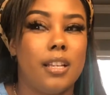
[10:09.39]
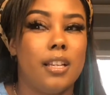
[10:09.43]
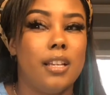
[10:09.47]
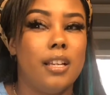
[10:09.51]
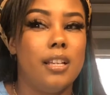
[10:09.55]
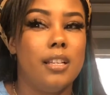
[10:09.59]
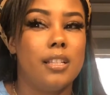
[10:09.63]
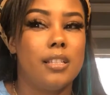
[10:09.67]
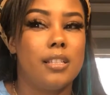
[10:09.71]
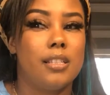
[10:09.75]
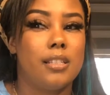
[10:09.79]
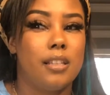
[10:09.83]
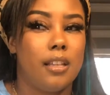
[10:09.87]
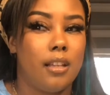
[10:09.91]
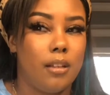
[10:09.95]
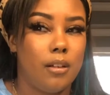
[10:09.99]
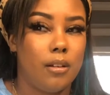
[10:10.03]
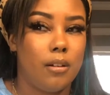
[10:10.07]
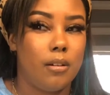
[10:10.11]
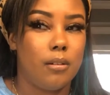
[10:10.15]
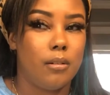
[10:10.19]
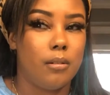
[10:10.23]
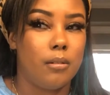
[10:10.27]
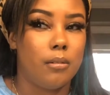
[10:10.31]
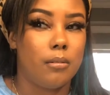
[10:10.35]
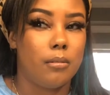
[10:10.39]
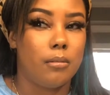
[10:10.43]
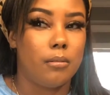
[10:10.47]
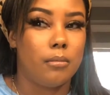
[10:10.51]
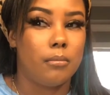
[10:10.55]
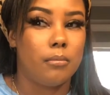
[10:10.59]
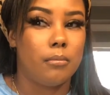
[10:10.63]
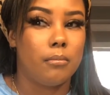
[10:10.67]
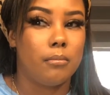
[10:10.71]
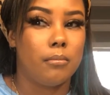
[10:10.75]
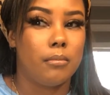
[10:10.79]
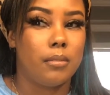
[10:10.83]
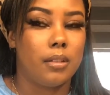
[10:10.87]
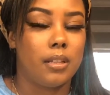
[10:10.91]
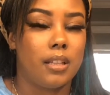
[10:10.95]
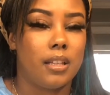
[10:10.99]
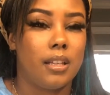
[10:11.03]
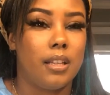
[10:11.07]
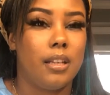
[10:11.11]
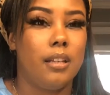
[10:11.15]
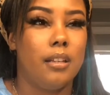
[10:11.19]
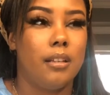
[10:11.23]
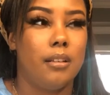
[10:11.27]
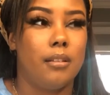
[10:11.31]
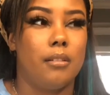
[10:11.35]
and still
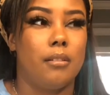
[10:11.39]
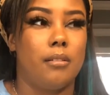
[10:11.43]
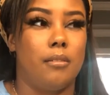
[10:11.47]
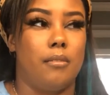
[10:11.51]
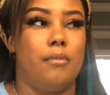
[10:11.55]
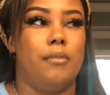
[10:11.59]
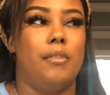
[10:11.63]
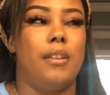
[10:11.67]
live.